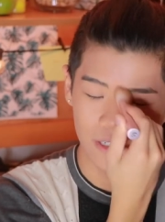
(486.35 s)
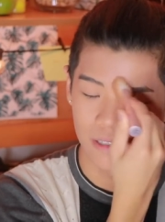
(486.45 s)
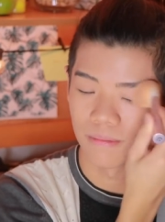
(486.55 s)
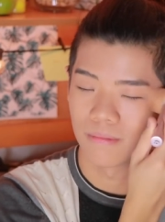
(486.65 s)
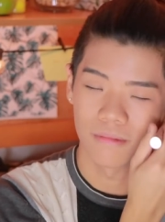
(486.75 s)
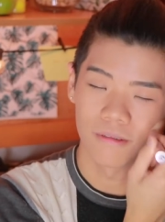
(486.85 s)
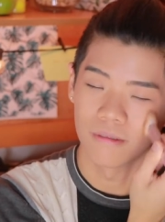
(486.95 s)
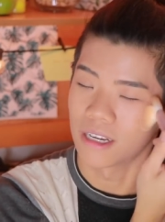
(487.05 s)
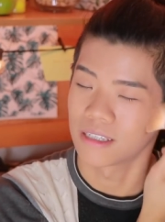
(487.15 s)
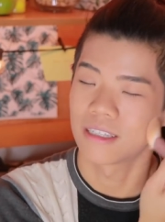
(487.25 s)
isn't
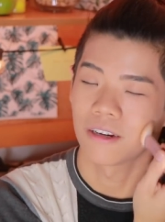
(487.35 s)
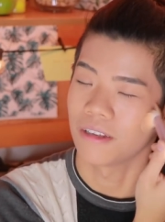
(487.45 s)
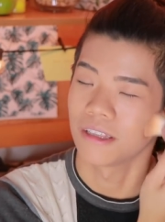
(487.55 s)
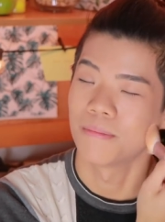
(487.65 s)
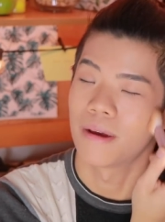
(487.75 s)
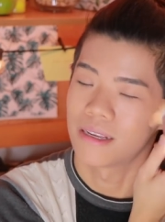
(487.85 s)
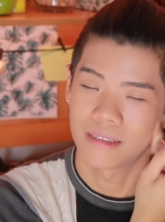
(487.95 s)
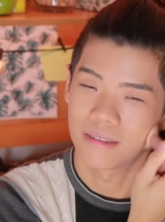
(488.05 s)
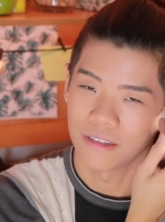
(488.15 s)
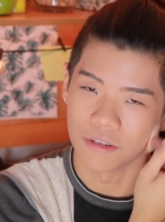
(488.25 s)
necessarily the
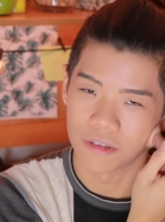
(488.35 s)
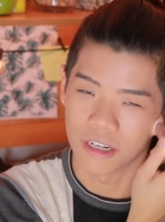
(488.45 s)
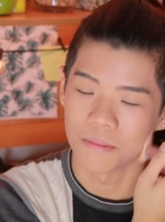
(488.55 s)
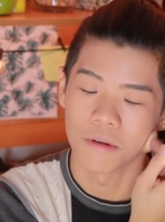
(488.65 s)
best username